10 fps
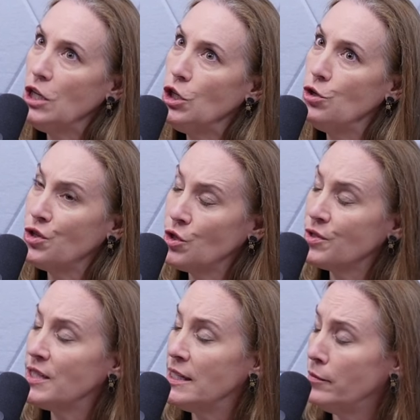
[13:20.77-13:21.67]
You still
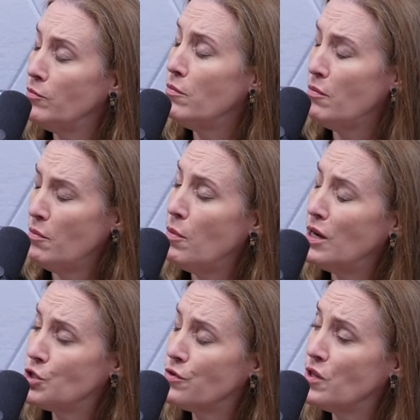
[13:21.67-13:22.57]
see
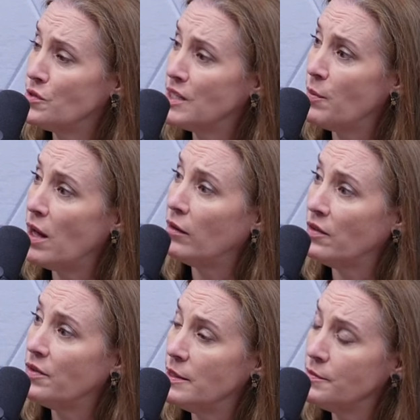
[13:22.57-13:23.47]
much of those same
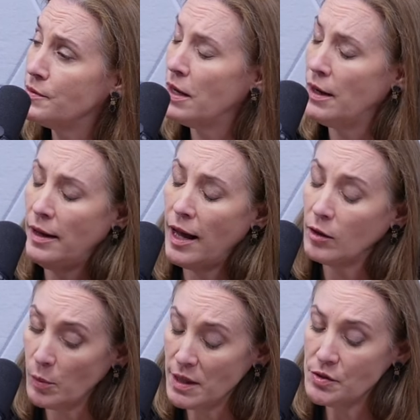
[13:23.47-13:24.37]
elephant uh,
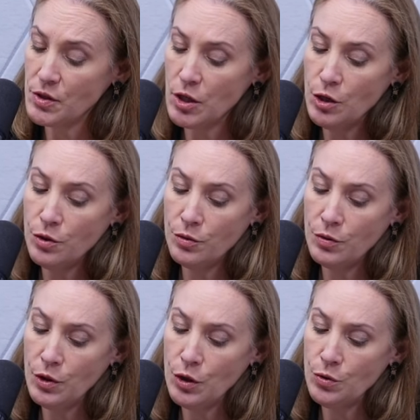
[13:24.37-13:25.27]
elements. You
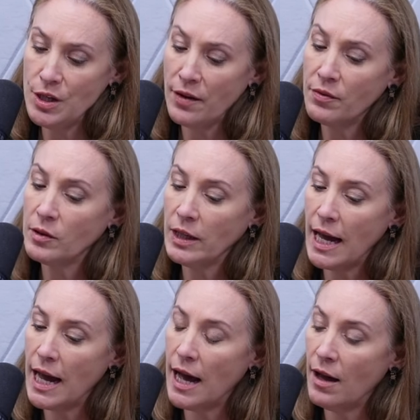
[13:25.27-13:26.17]
you definitely
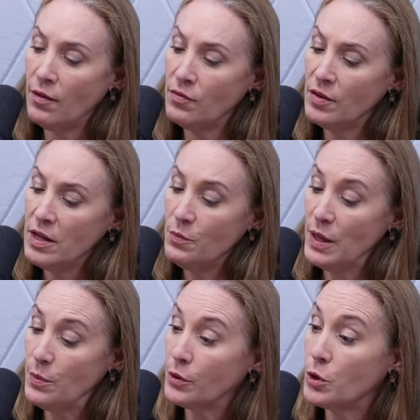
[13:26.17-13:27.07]
have
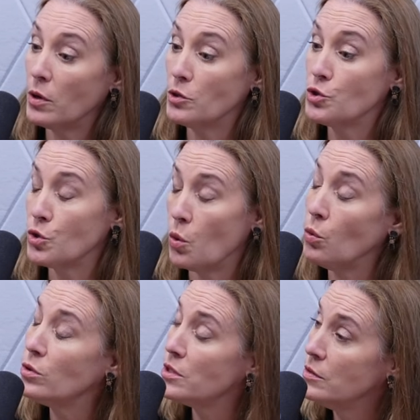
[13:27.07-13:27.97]
people who are
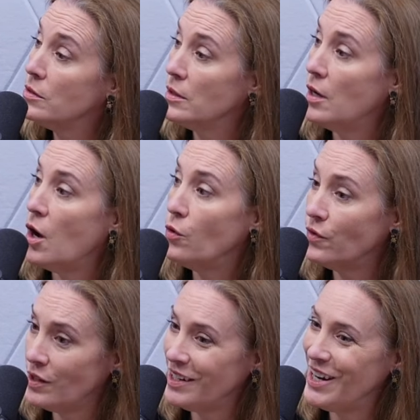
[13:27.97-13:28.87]
sold
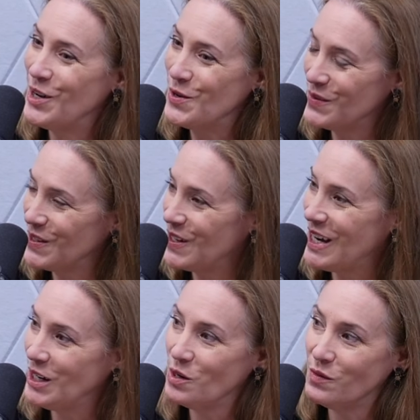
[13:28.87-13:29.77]
over and over
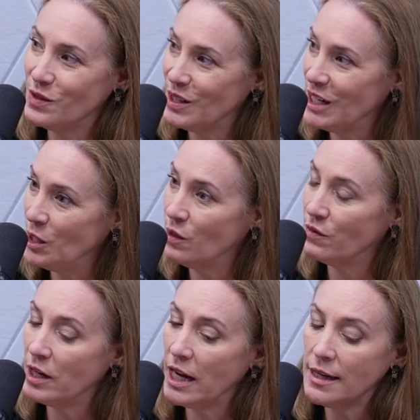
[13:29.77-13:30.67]
and over and
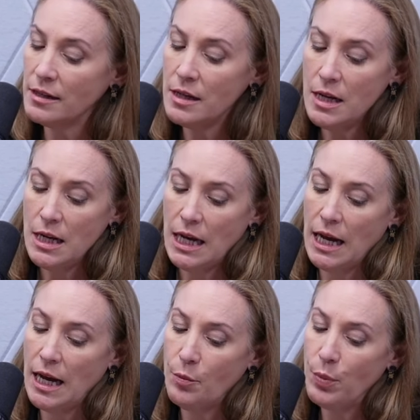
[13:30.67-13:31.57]
over again.
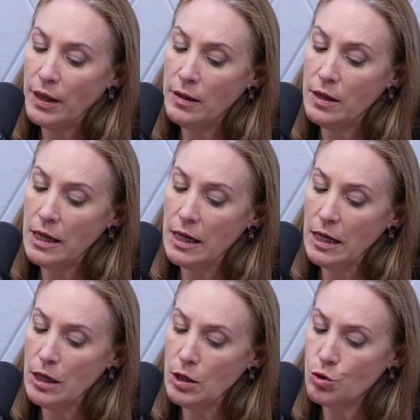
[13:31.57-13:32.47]
Uh, but
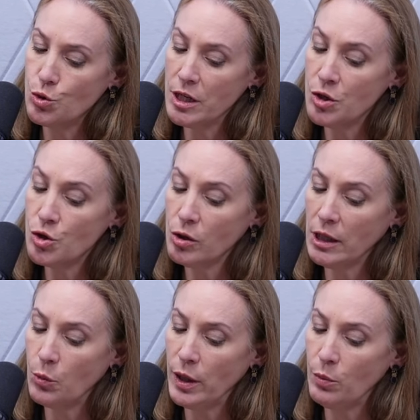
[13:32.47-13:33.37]
eh,
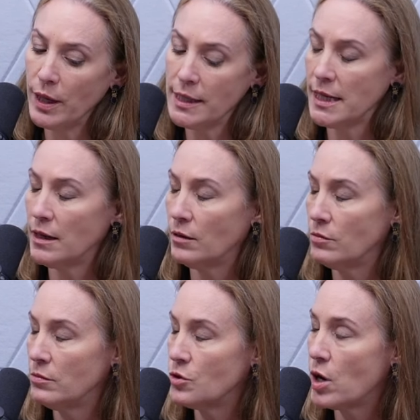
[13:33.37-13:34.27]
traditionally, we break
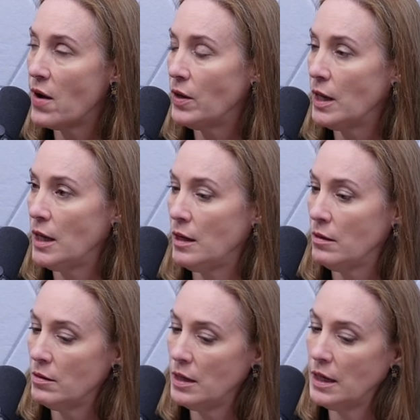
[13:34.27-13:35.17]
down
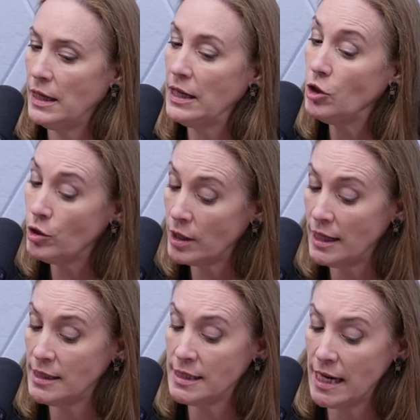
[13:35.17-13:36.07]
trafficking uh, in the
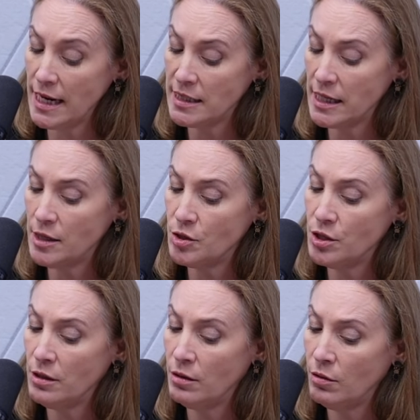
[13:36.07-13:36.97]
United States
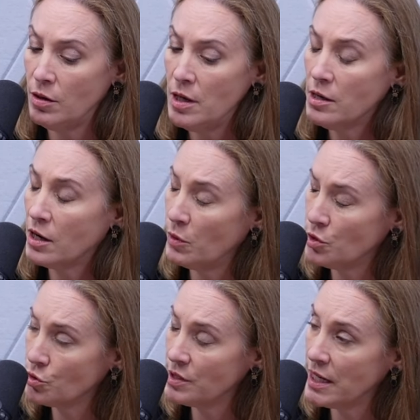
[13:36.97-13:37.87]
into
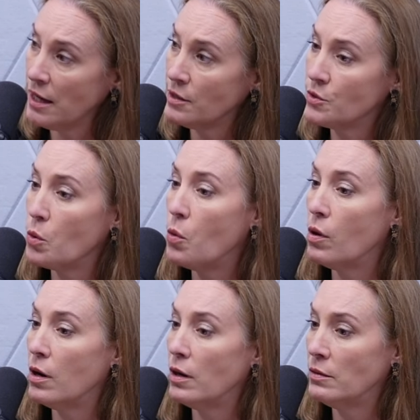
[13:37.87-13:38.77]
commercial sex
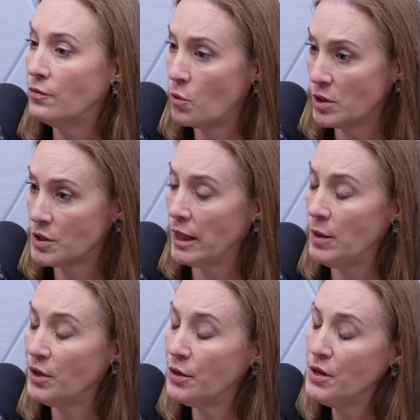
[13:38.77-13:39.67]
or forced
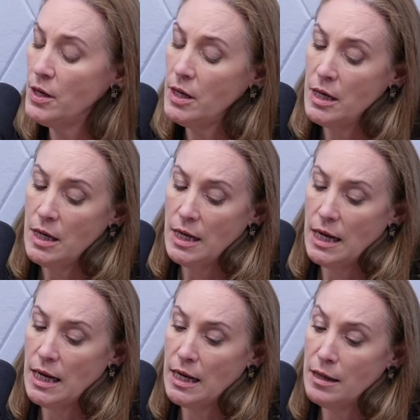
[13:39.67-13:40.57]
labor.
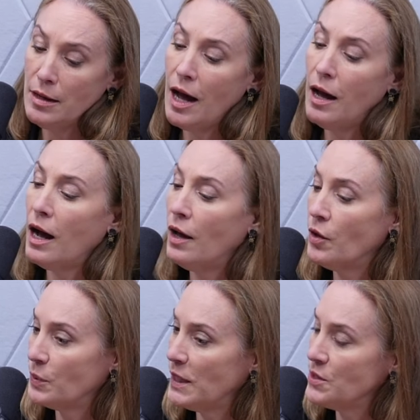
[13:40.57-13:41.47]
Uh,
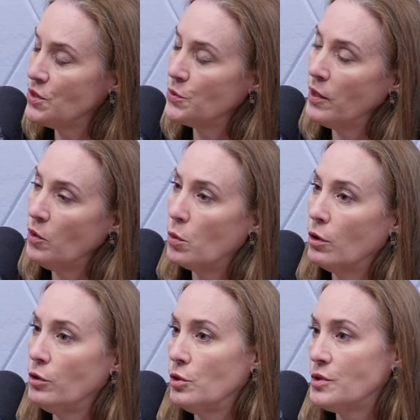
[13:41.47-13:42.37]
other places around the
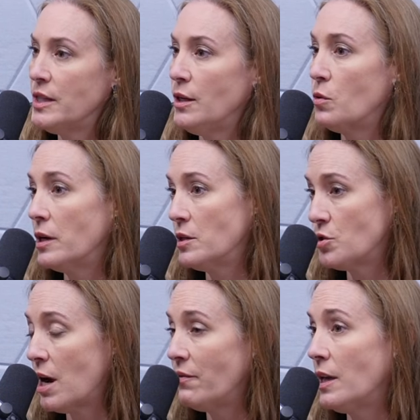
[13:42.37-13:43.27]
world, you'll see organ
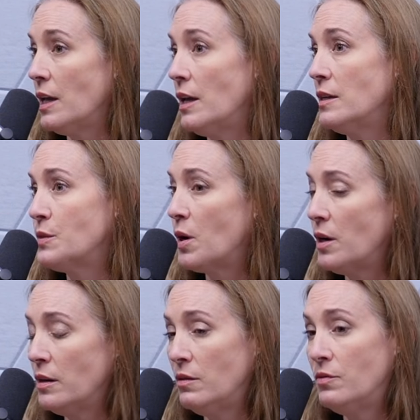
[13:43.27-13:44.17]
trafficking as
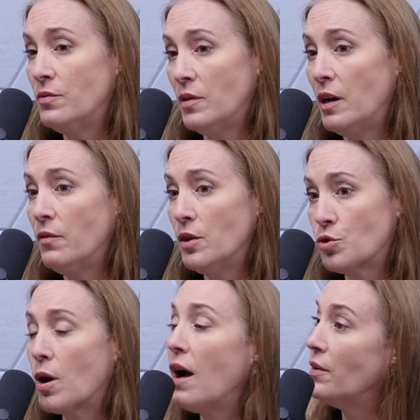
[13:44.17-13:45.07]
part of, of the
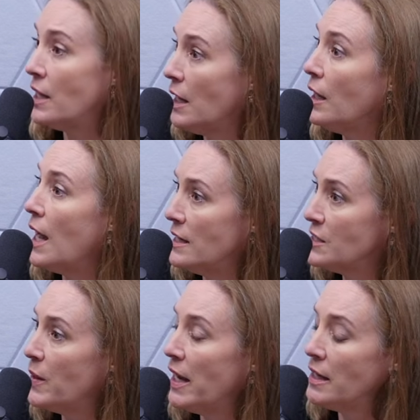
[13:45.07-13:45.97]
trafficking
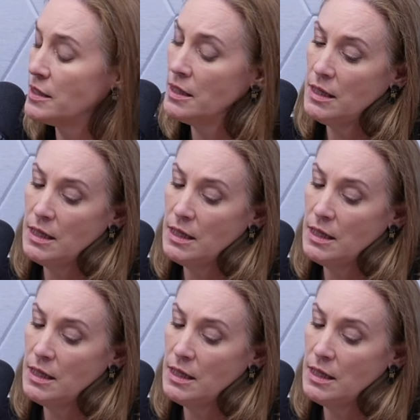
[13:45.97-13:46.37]
aspect